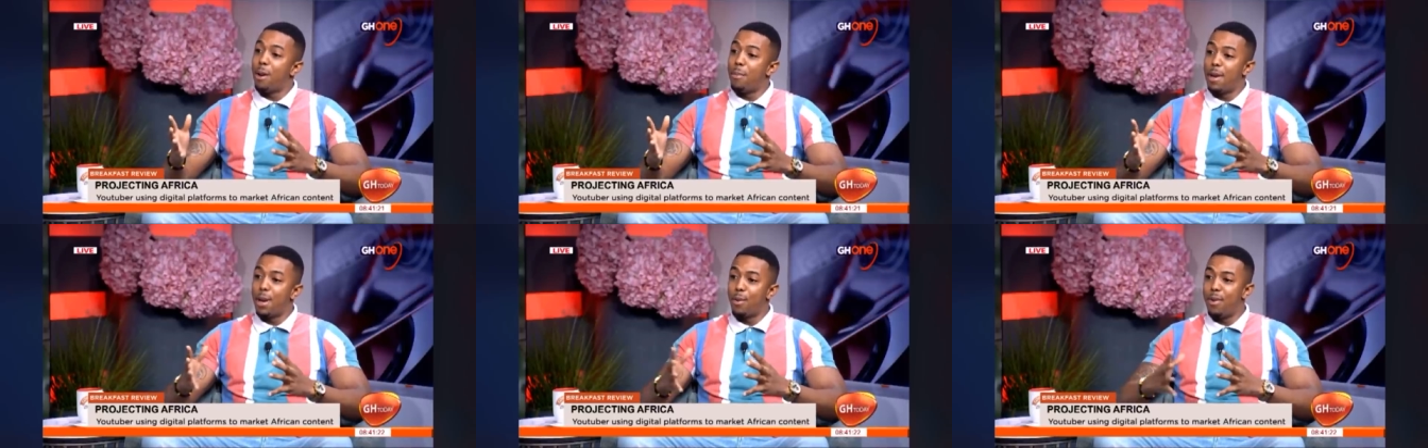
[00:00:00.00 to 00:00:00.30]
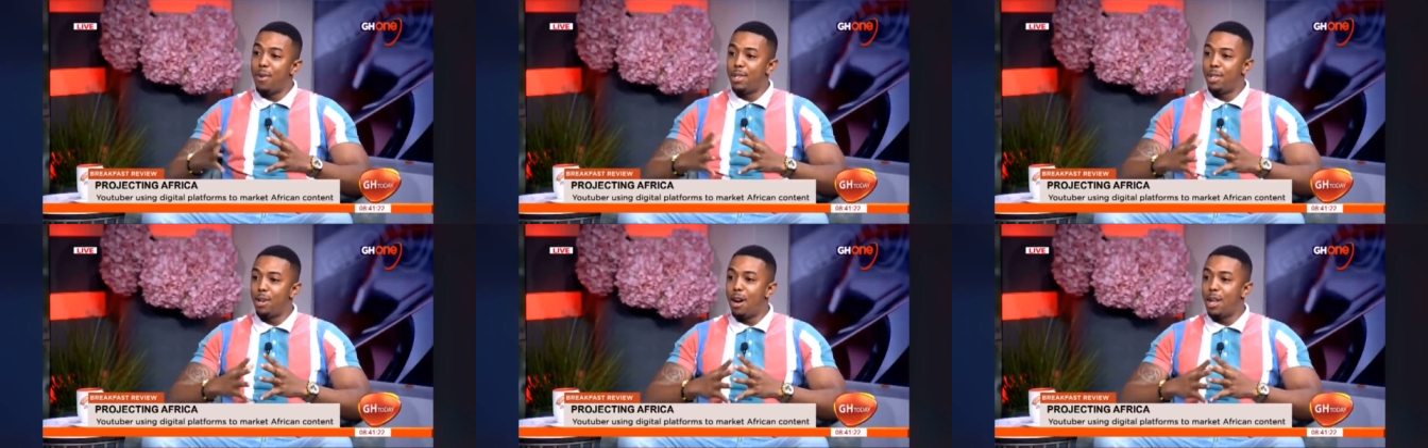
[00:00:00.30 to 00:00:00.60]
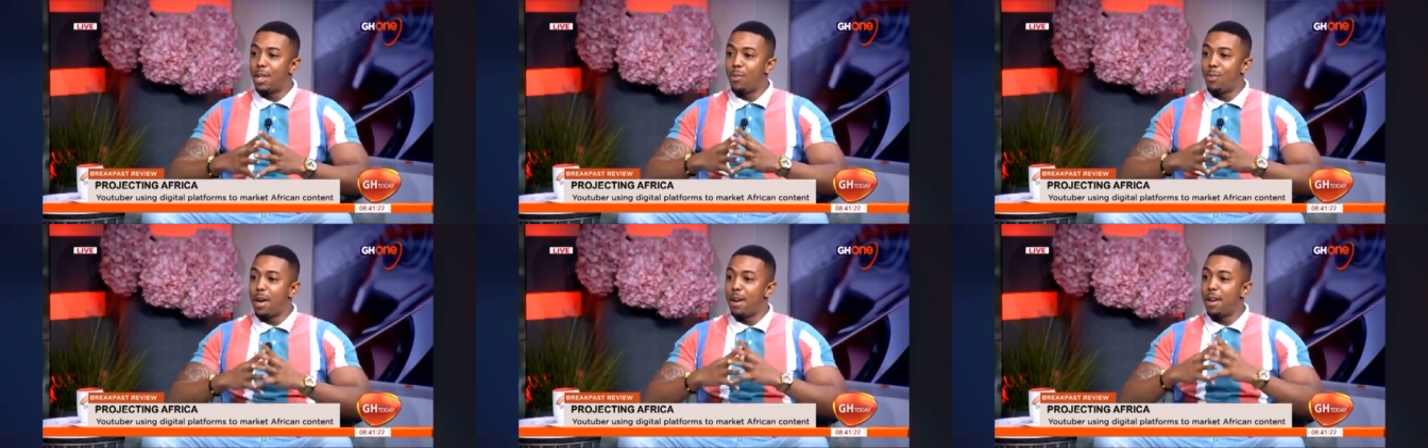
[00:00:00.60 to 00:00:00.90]
I met Kwesi
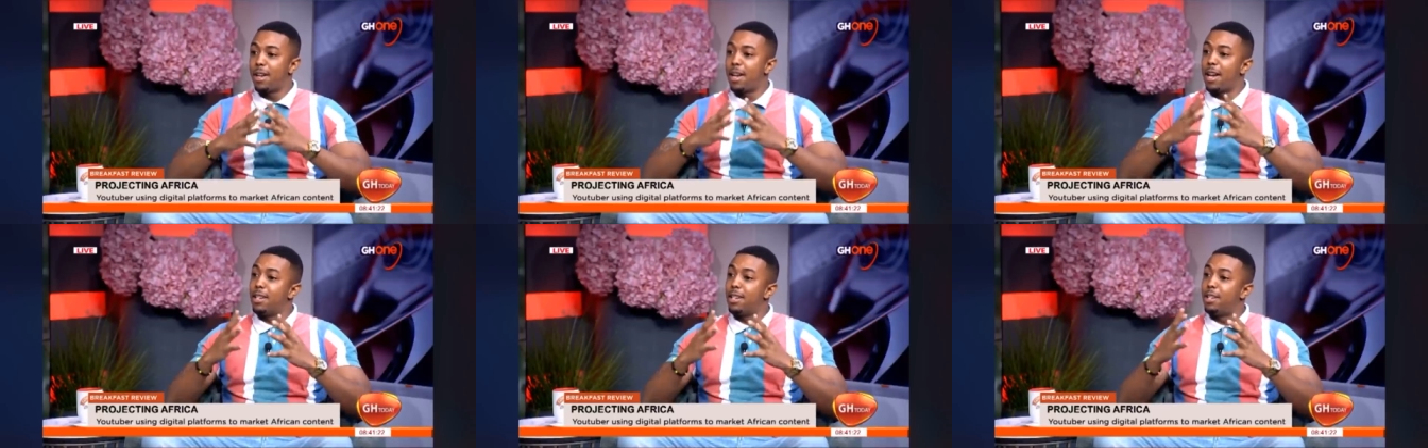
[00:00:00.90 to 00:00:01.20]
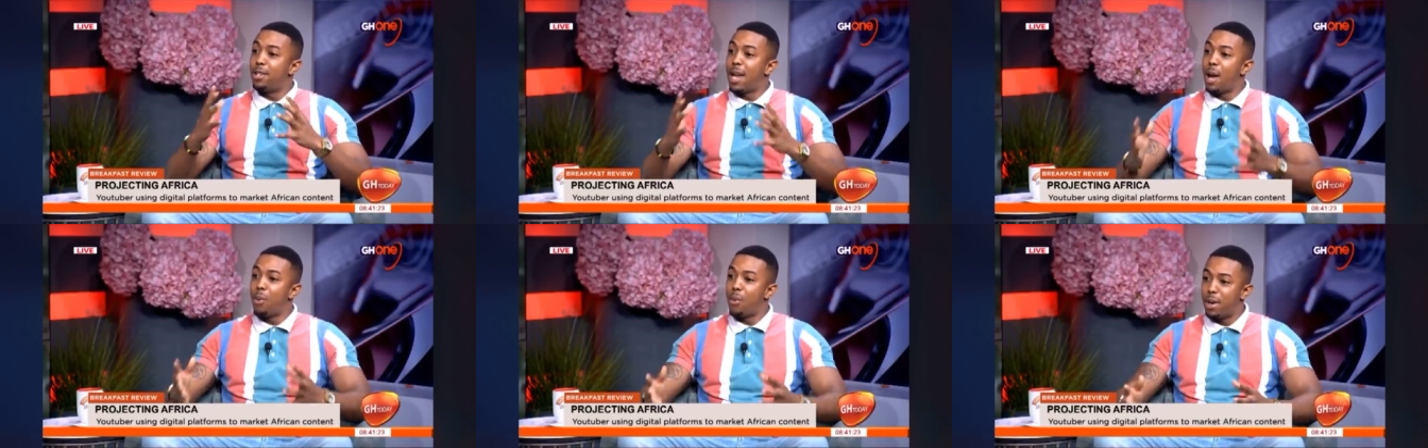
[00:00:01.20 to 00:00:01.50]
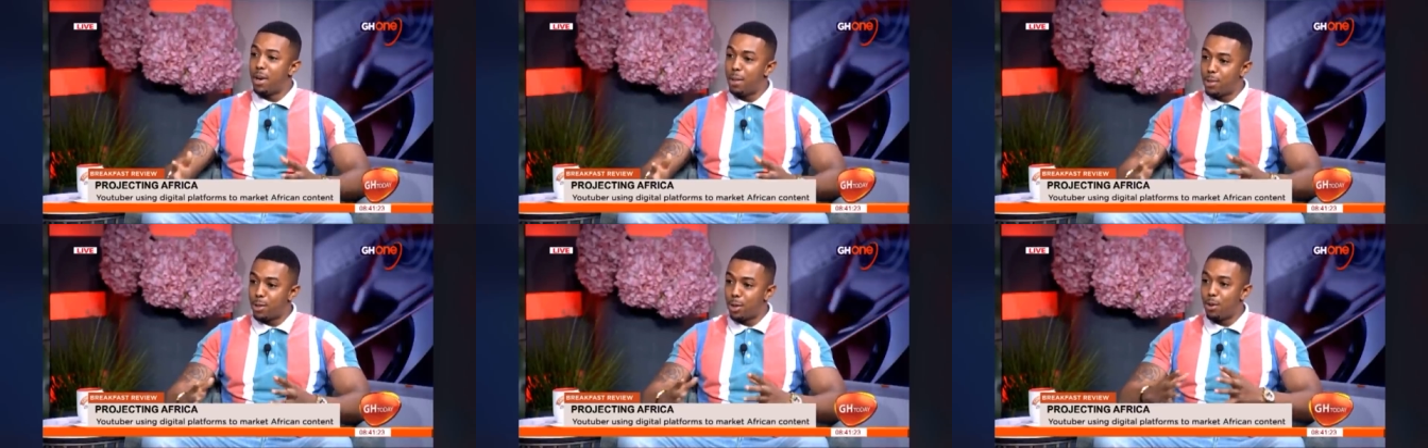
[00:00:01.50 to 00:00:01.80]
Arthur. We had a good chat
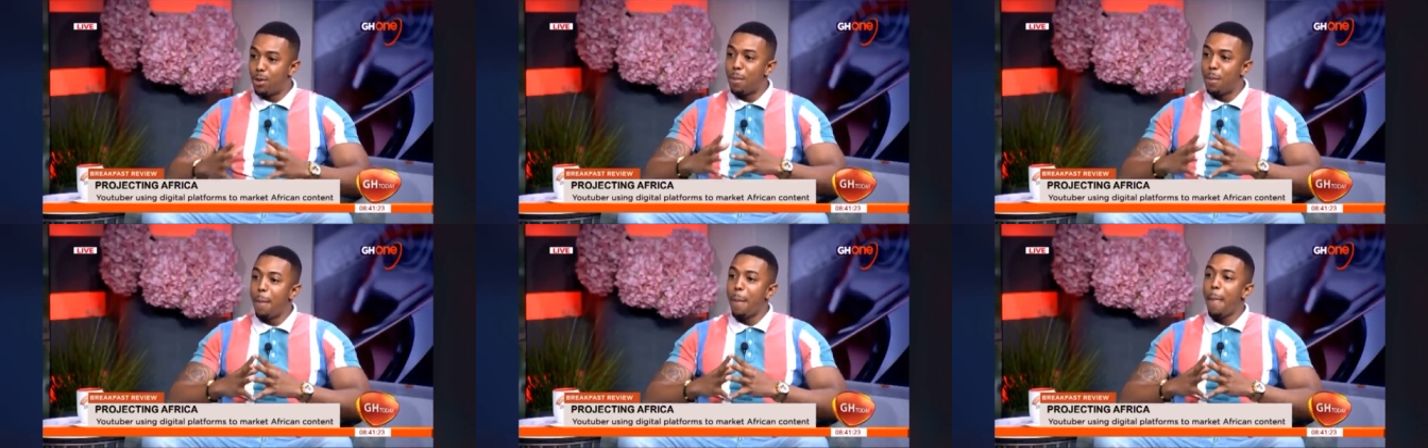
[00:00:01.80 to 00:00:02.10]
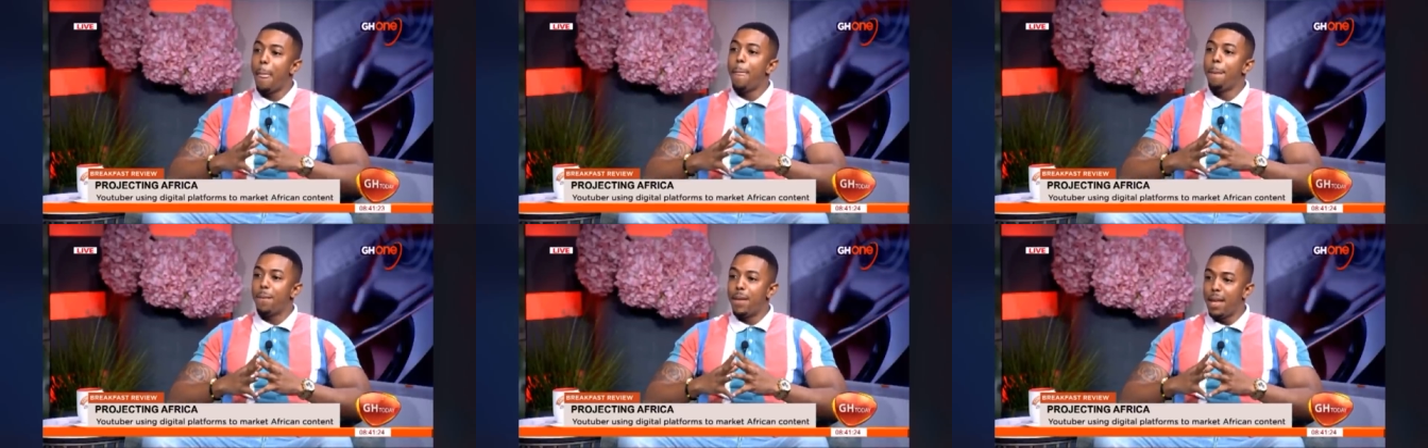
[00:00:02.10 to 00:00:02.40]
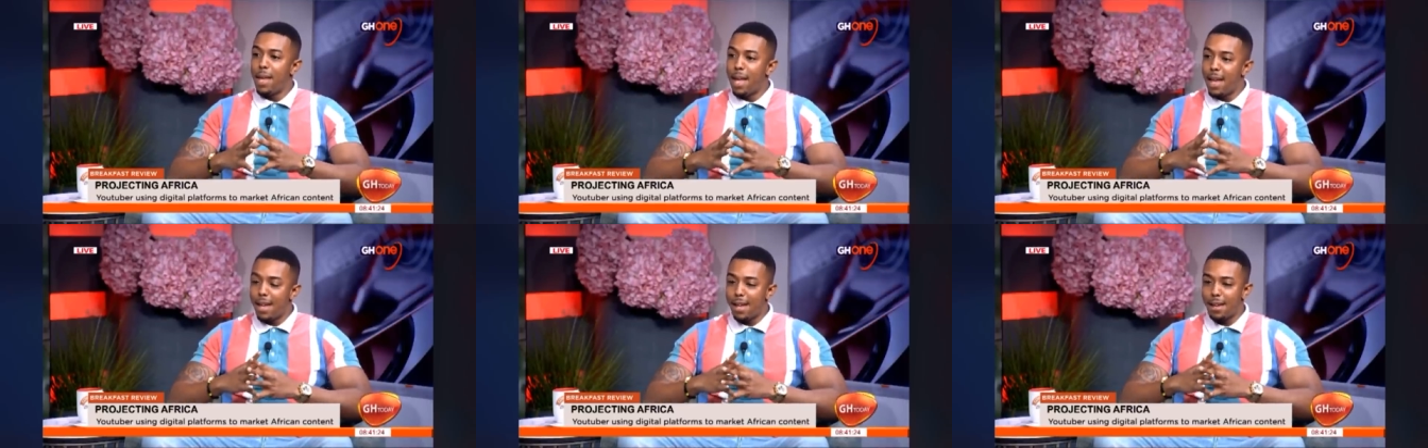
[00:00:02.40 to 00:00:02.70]
with him too. Okay.
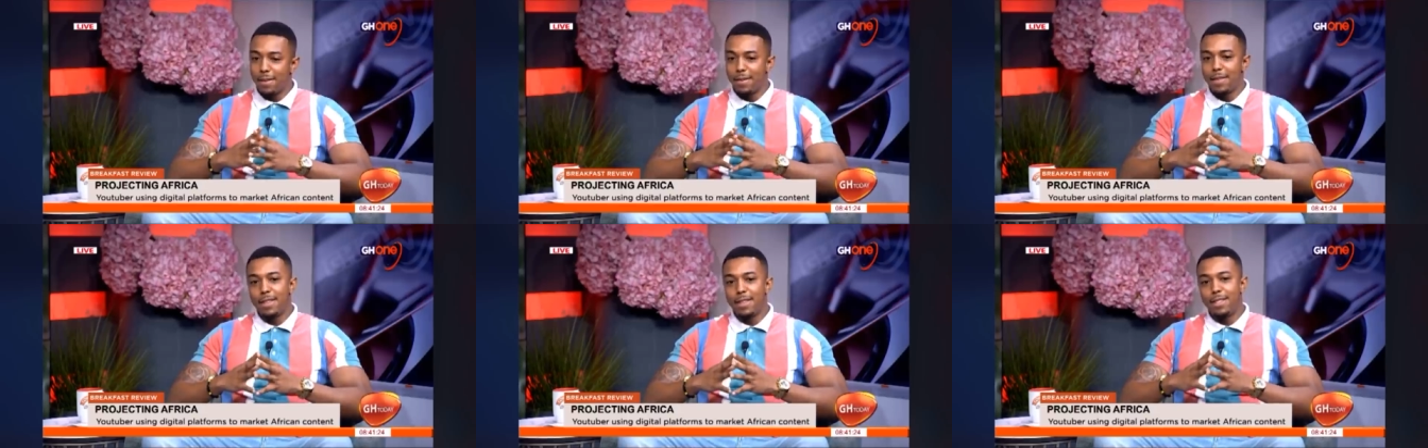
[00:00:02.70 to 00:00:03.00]
Yeah.